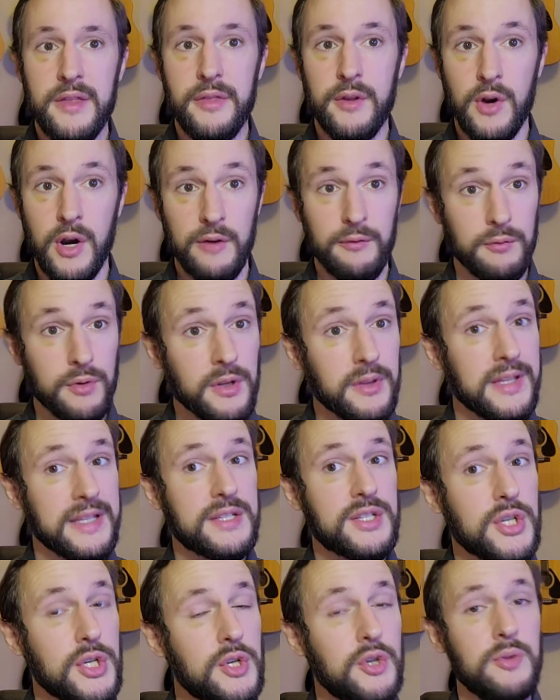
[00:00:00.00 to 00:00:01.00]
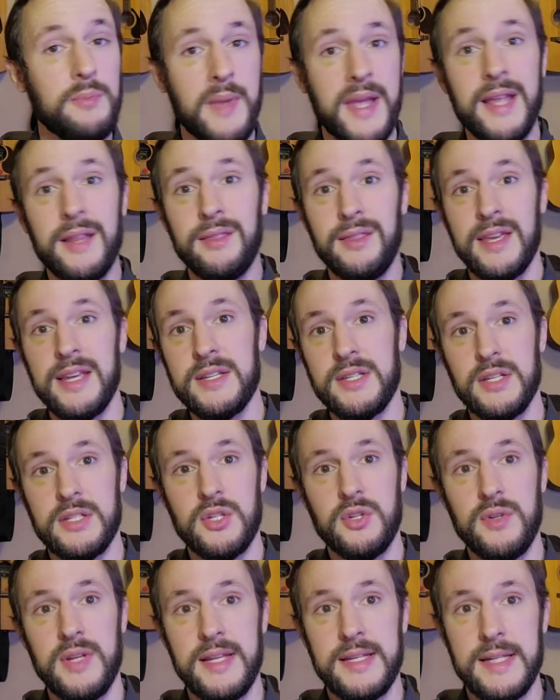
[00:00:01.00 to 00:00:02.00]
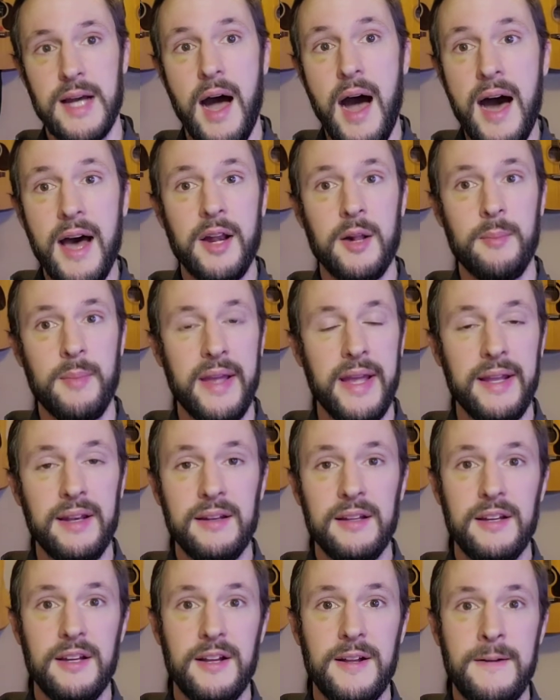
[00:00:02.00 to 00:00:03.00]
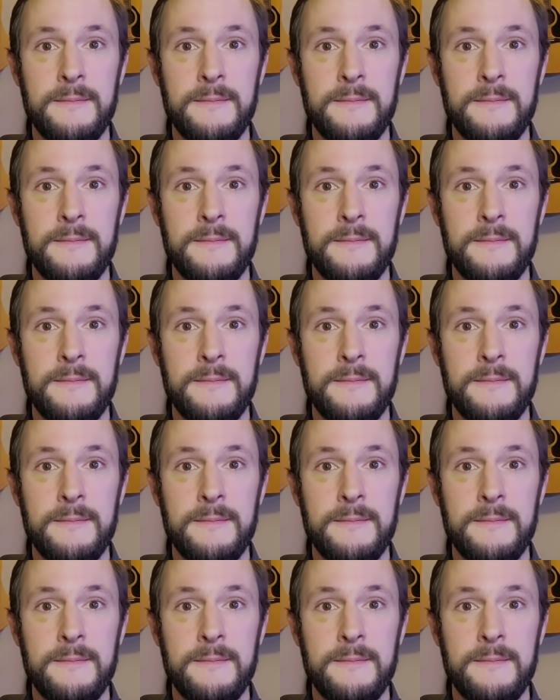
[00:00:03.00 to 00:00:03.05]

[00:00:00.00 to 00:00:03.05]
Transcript: there are really two main things that you need to automate